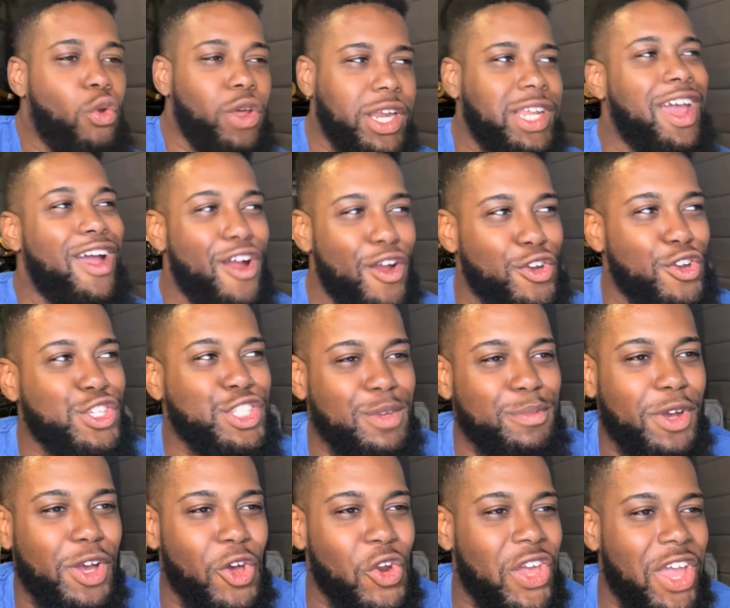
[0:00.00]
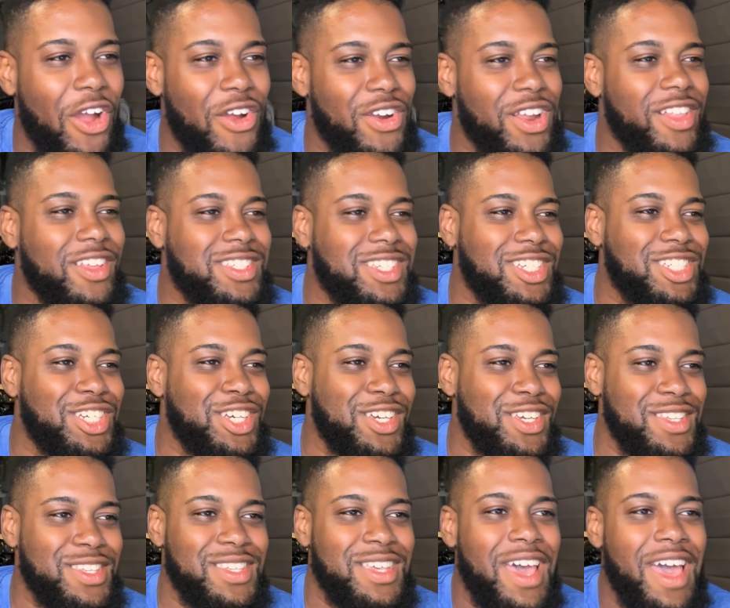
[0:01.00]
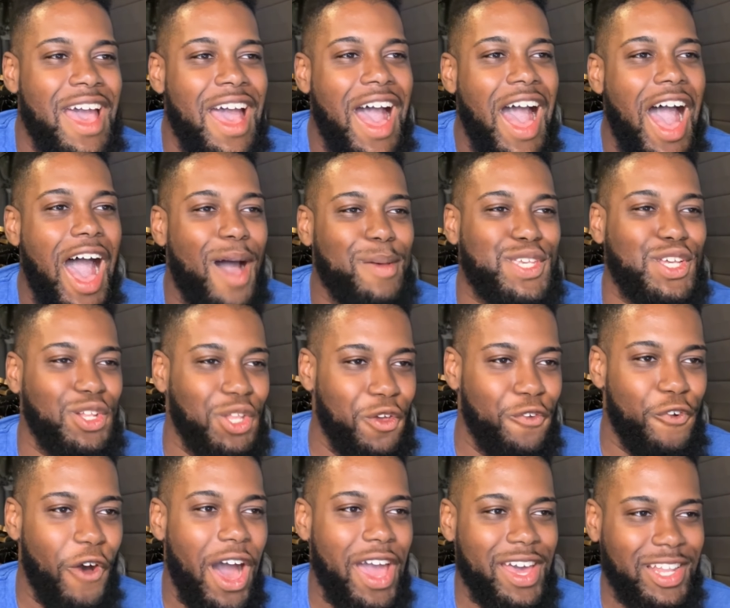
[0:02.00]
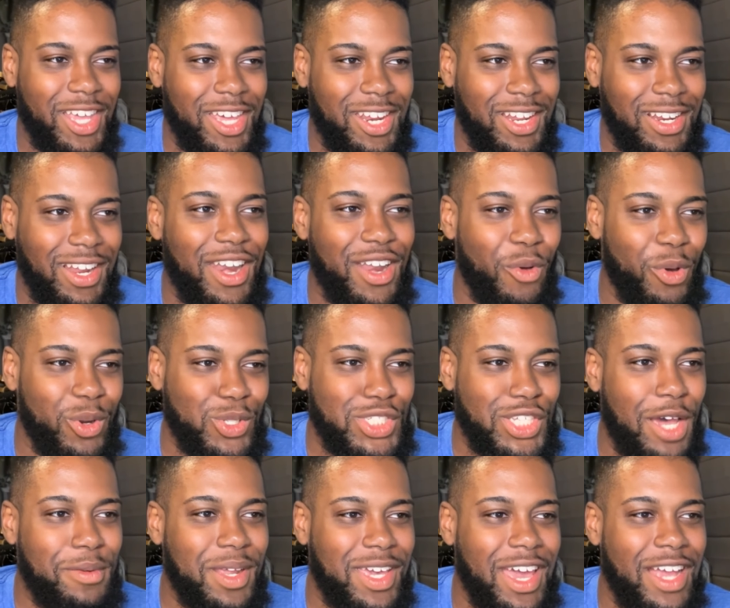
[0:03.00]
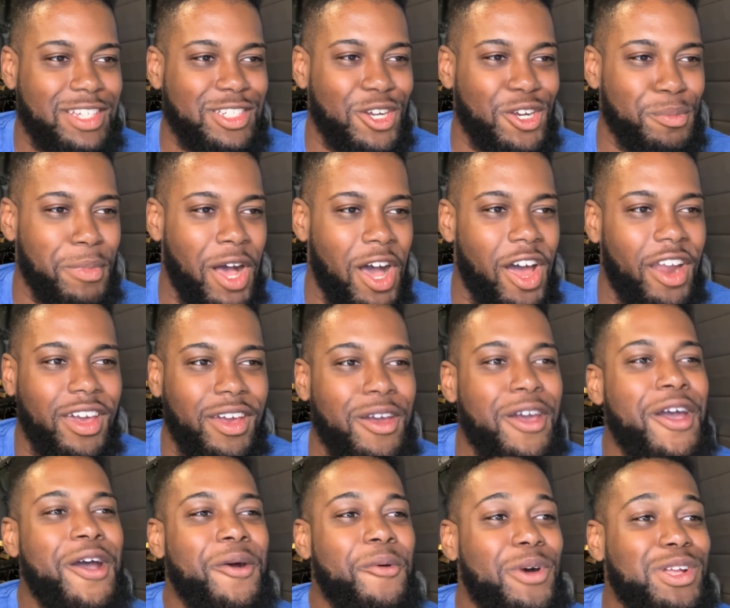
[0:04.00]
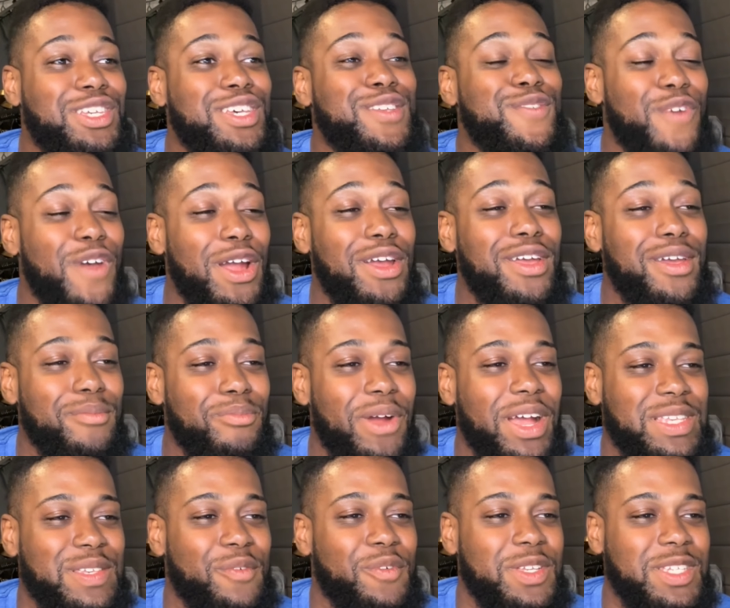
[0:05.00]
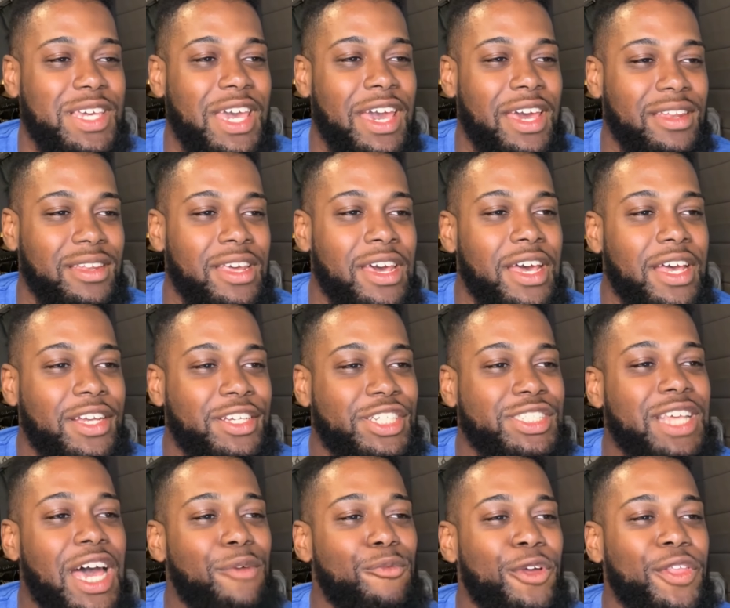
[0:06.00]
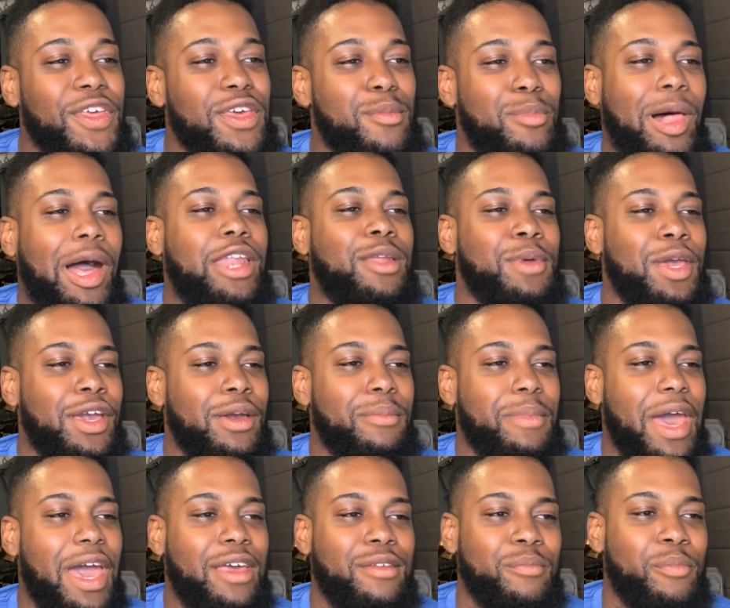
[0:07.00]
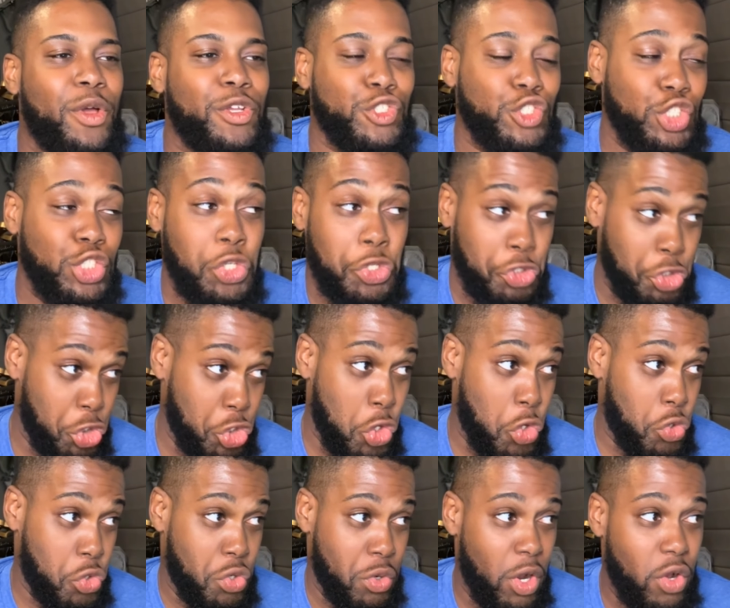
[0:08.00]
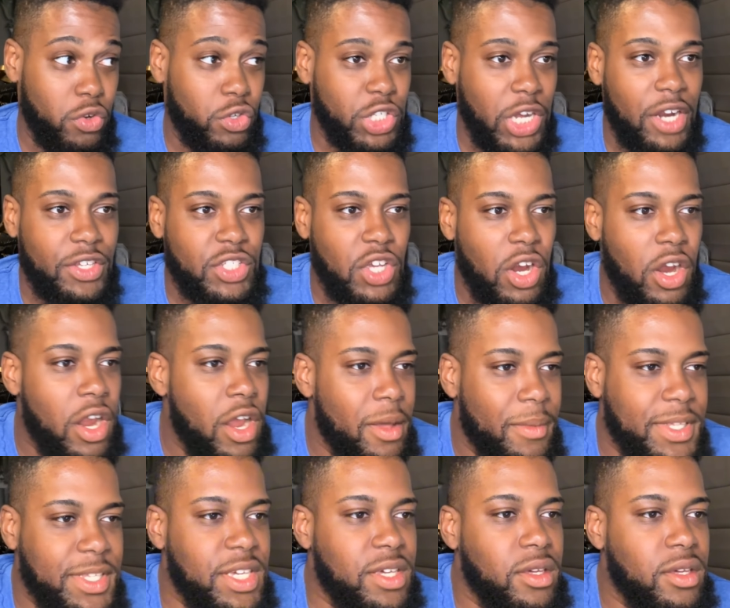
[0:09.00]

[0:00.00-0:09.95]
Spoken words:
character. It looks like she's absolutely violated anyone who's come to catch her body, which is very impressive. Once again, she's not really implied to be a combatant, but she's all on her own. Shout out to her. Let's see.